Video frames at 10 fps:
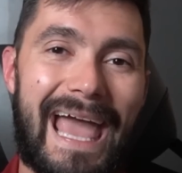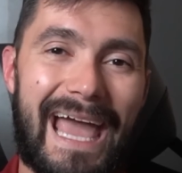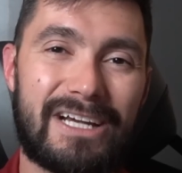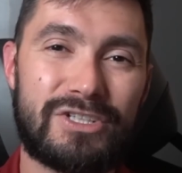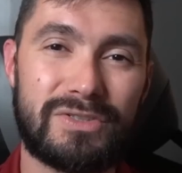
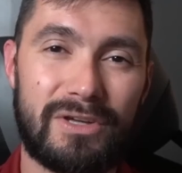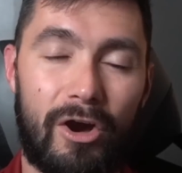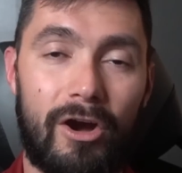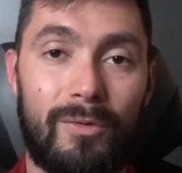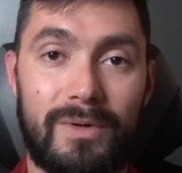actually
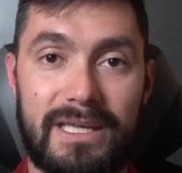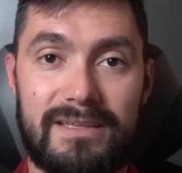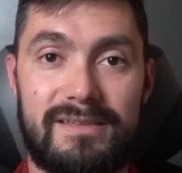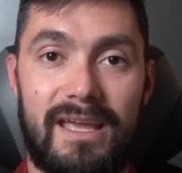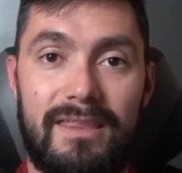are what
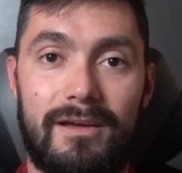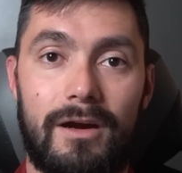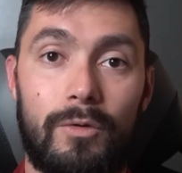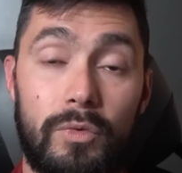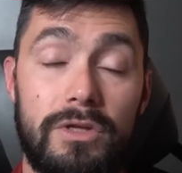they say they
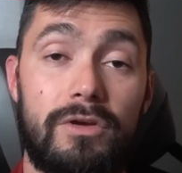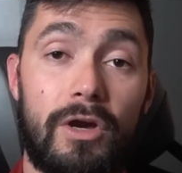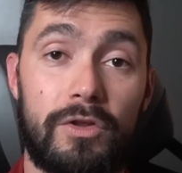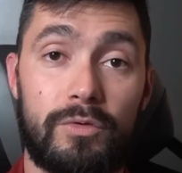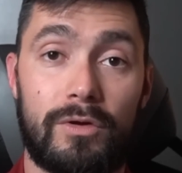are when you
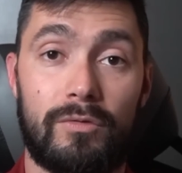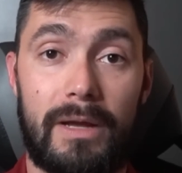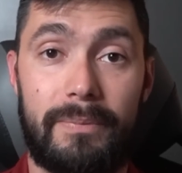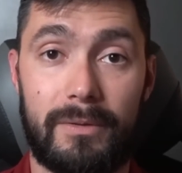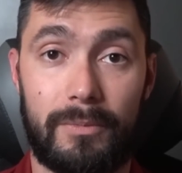go through a
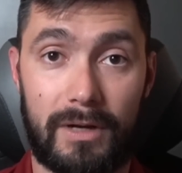reputable